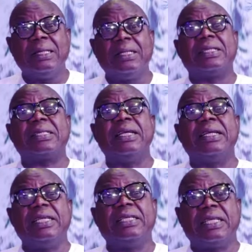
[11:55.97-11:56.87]
the
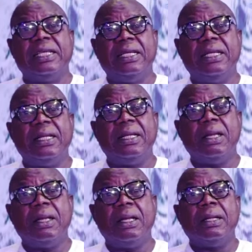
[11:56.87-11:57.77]
CTC,
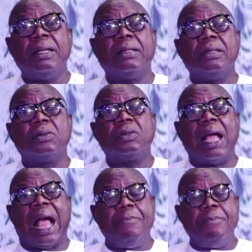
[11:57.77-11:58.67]

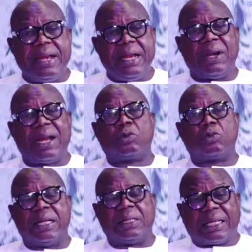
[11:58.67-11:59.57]
how many,
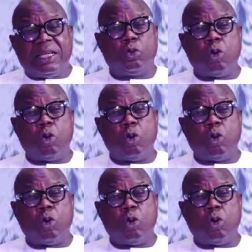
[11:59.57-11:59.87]
whether 32